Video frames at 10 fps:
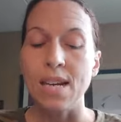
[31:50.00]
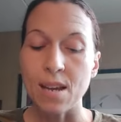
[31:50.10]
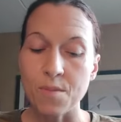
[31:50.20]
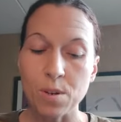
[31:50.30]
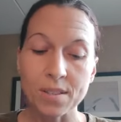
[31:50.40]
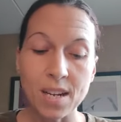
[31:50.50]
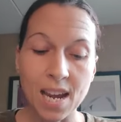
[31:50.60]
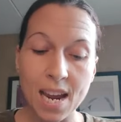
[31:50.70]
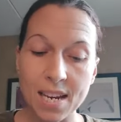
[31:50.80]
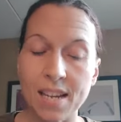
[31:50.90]
He was
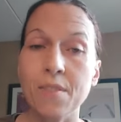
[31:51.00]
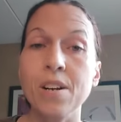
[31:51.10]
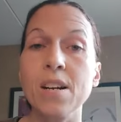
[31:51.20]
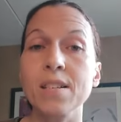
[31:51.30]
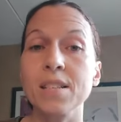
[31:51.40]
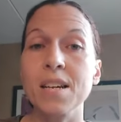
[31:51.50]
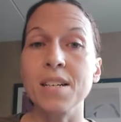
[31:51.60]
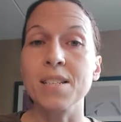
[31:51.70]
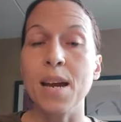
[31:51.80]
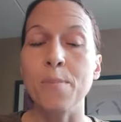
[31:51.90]
again giving us an
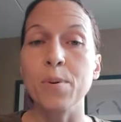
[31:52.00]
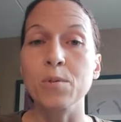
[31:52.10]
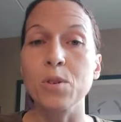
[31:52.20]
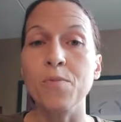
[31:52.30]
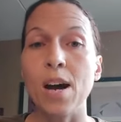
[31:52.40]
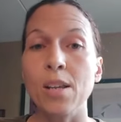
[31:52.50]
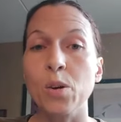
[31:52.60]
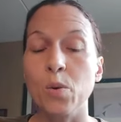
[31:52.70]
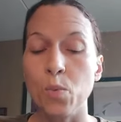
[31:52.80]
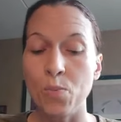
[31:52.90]
example to
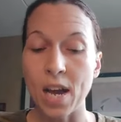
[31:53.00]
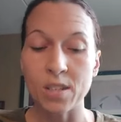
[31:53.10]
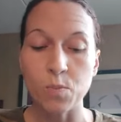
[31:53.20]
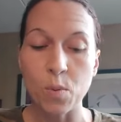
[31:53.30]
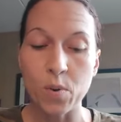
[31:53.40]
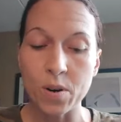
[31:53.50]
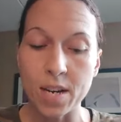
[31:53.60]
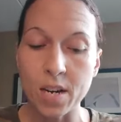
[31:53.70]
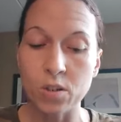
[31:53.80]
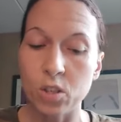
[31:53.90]
follow. That's what we're
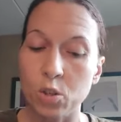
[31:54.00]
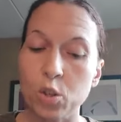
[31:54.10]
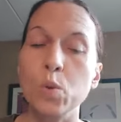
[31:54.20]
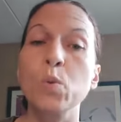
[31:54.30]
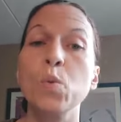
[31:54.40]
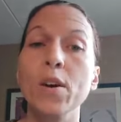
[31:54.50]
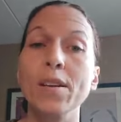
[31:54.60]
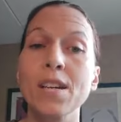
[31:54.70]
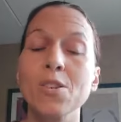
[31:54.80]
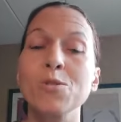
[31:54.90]
here to do. We're
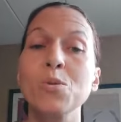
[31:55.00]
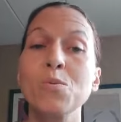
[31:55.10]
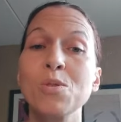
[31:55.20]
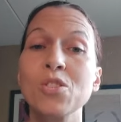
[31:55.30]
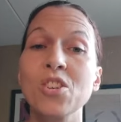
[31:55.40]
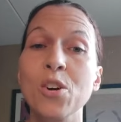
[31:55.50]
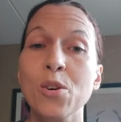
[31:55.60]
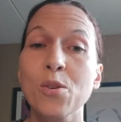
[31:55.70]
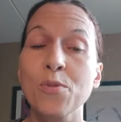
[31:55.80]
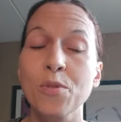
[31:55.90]
here to
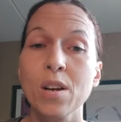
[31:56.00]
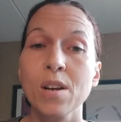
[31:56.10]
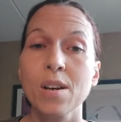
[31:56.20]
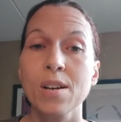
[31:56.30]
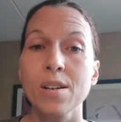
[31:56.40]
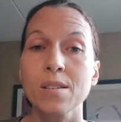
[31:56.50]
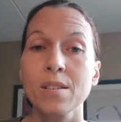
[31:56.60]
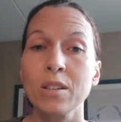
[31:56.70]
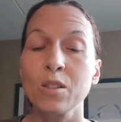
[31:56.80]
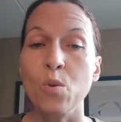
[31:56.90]
serve
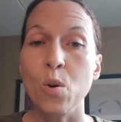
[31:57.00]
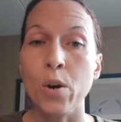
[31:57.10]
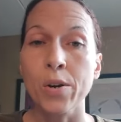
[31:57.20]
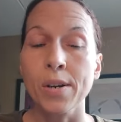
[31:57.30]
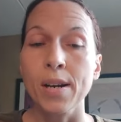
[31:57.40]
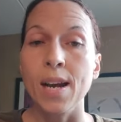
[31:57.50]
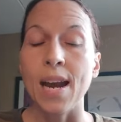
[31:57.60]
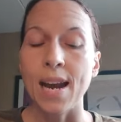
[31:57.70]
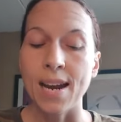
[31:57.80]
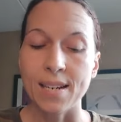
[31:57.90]
the Lord
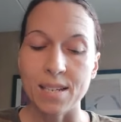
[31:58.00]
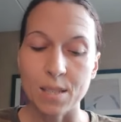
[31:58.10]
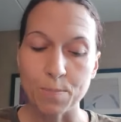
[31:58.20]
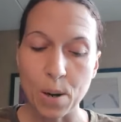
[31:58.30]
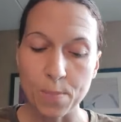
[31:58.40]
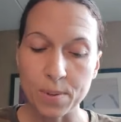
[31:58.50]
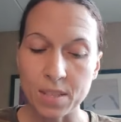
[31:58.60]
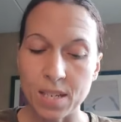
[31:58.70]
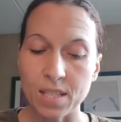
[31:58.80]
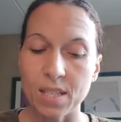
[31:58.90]
and his
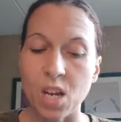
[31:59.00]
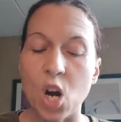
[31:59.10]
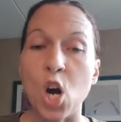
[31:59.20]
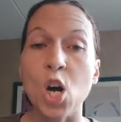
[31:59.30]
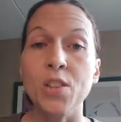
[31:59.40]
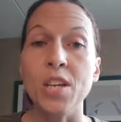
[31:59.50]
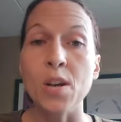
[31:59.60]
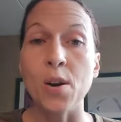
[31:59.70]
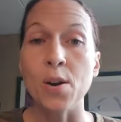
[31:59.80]
purposes on the